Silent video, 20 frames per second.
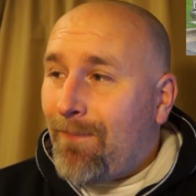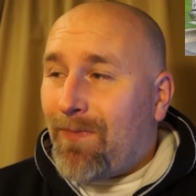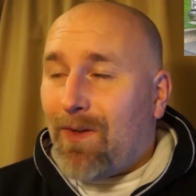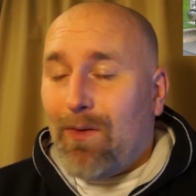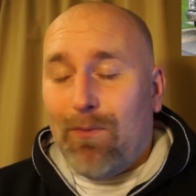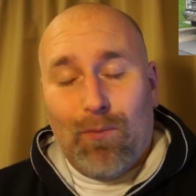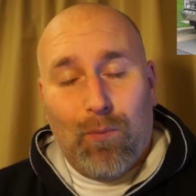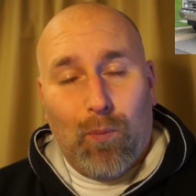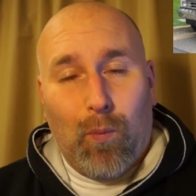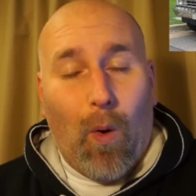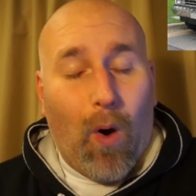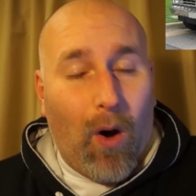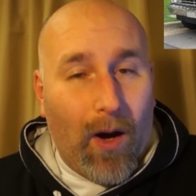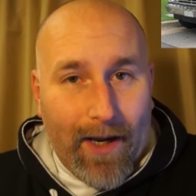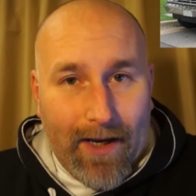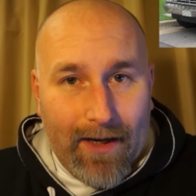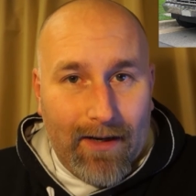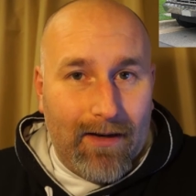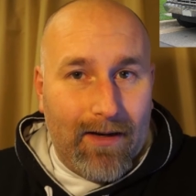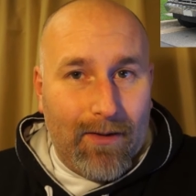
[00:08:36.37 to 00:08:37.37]
It was
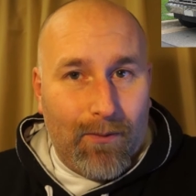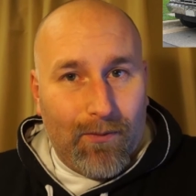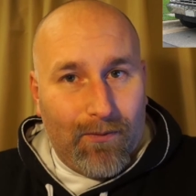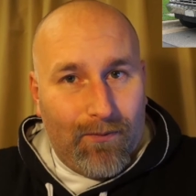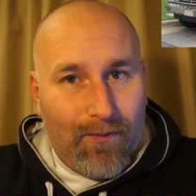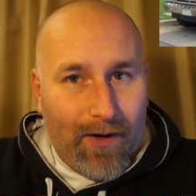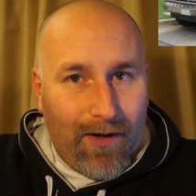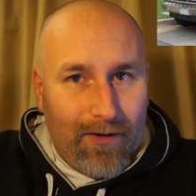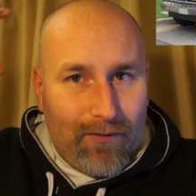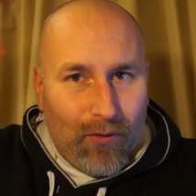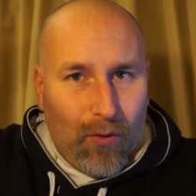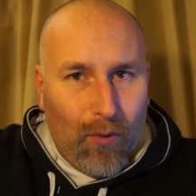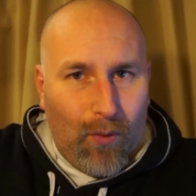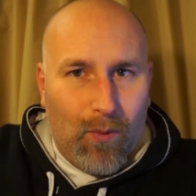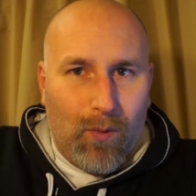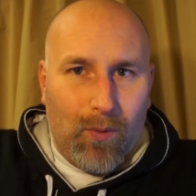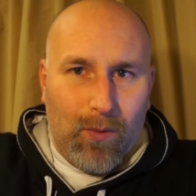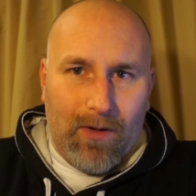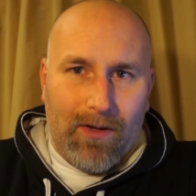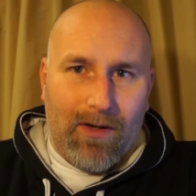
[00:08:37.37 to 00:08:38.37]
wide and it was very
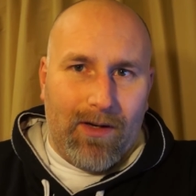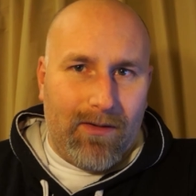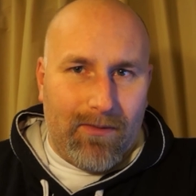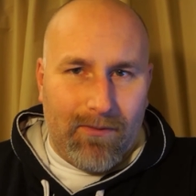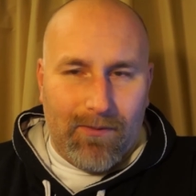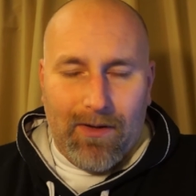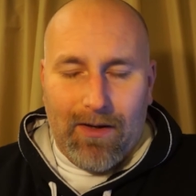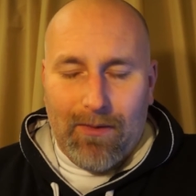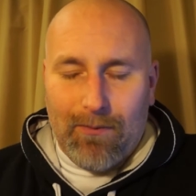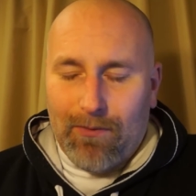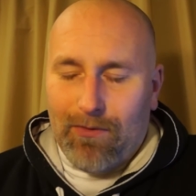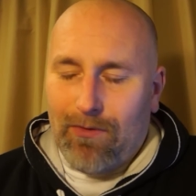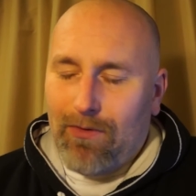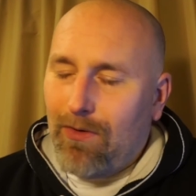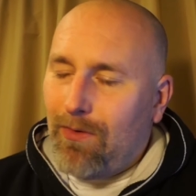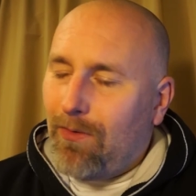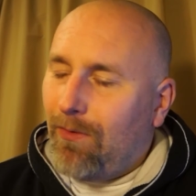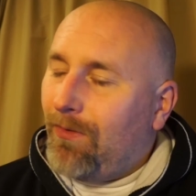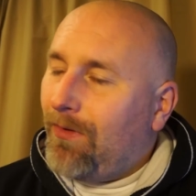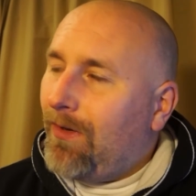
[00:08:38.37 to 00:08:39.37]
tall and it was
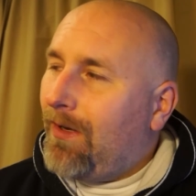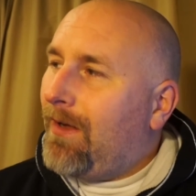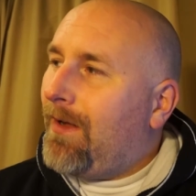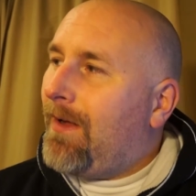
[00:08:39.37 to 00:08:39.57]
huge,